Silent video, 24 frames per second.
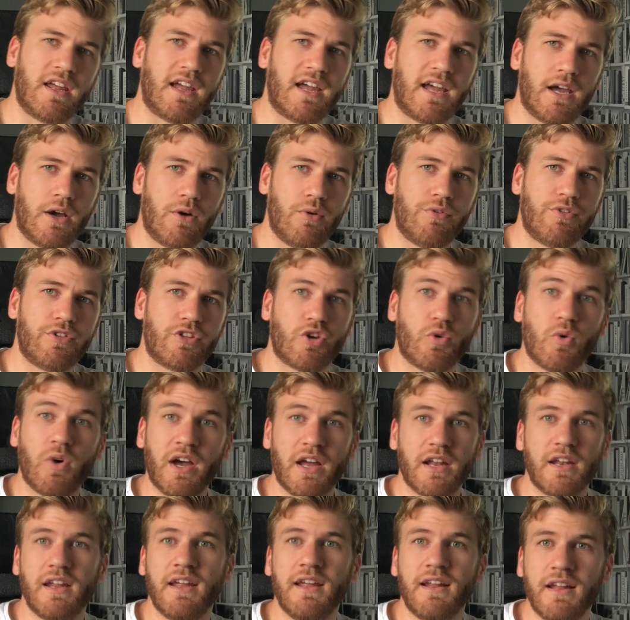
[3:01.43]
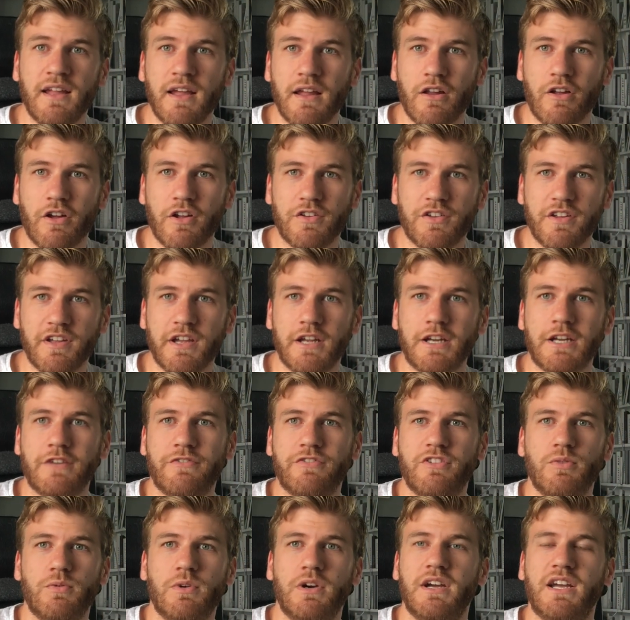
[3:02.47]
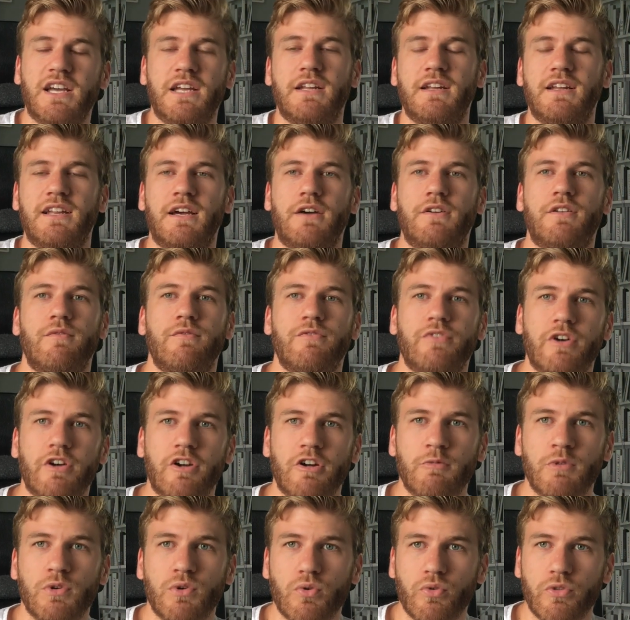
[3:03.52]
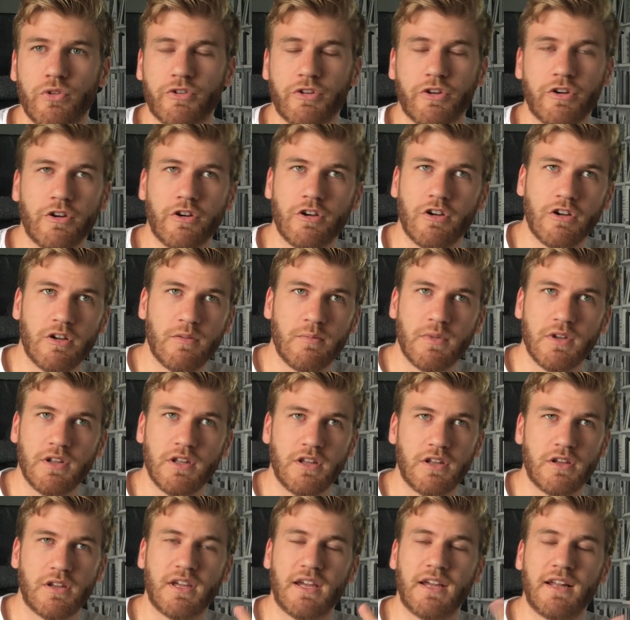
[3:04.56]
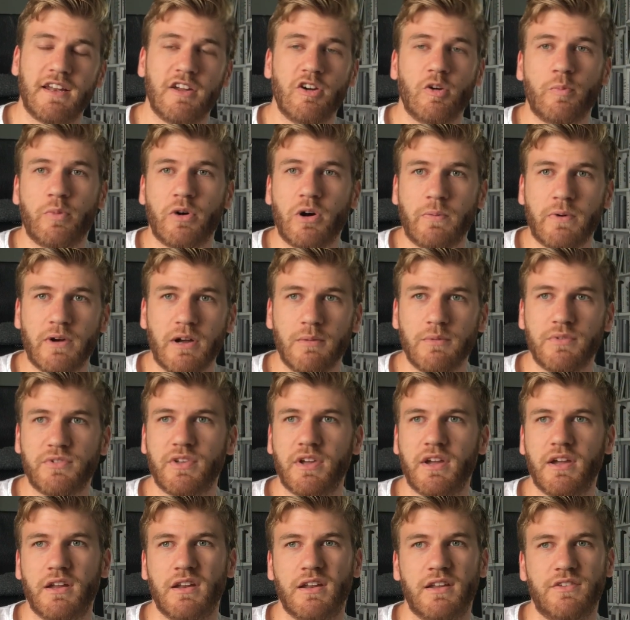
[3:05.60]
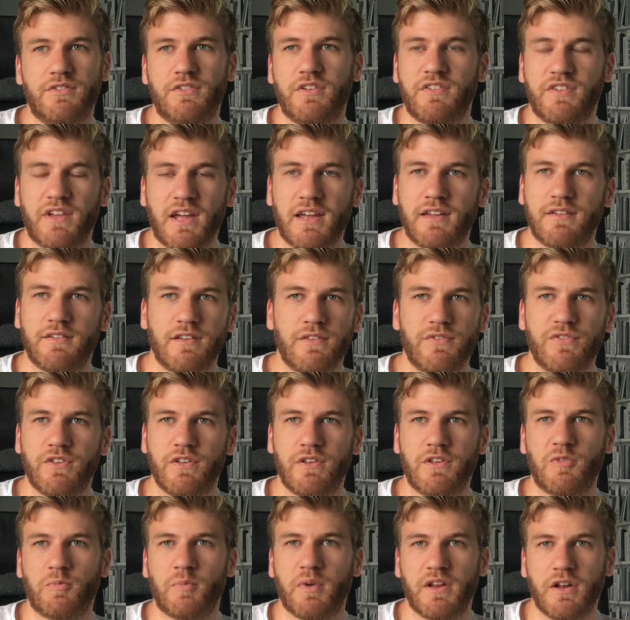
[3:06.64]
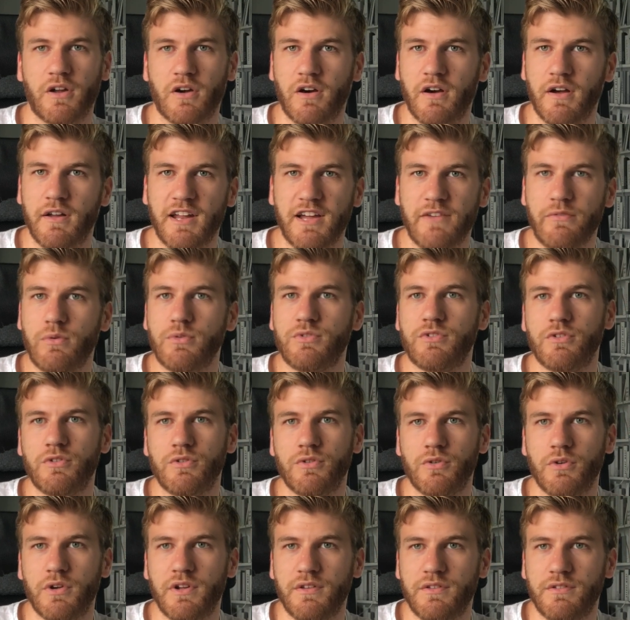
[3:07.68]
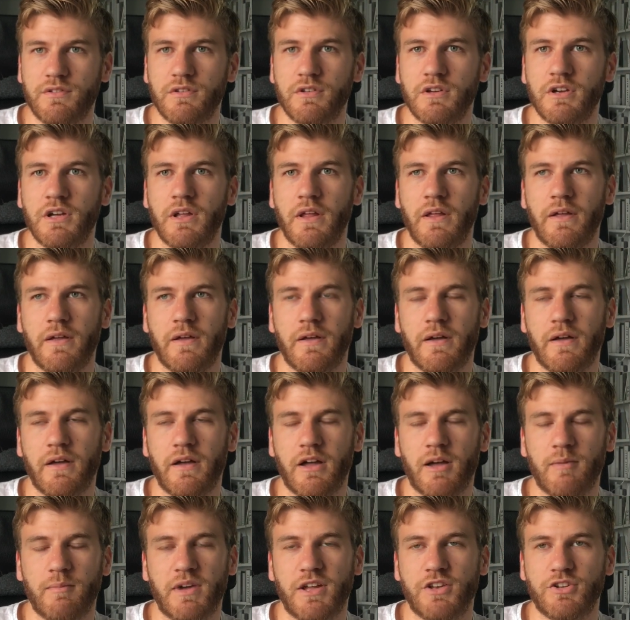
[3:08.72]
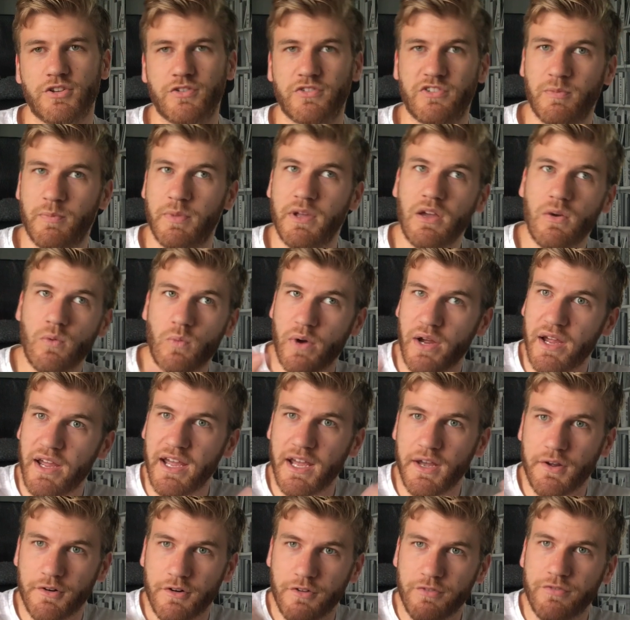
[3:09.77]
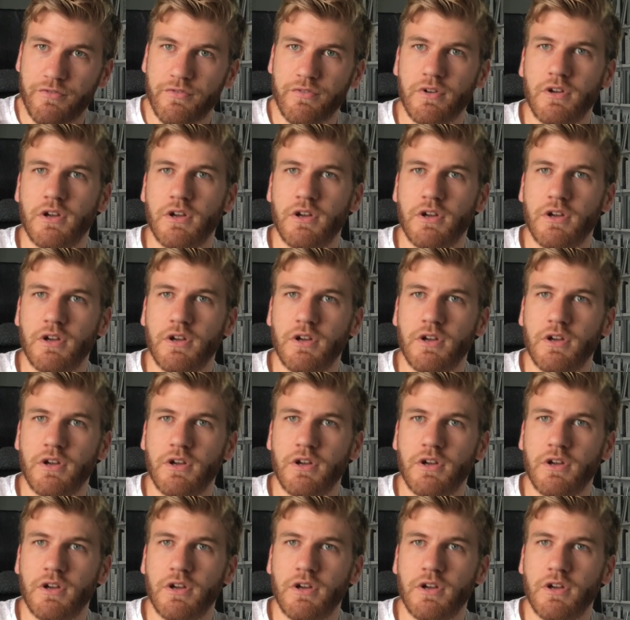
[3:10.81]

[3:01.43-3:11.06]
health, quite a neat little idea. If you work in a loud environment all the time, you get a little pop-up saying it's detected that it's been high levels of noise, and just to be aware of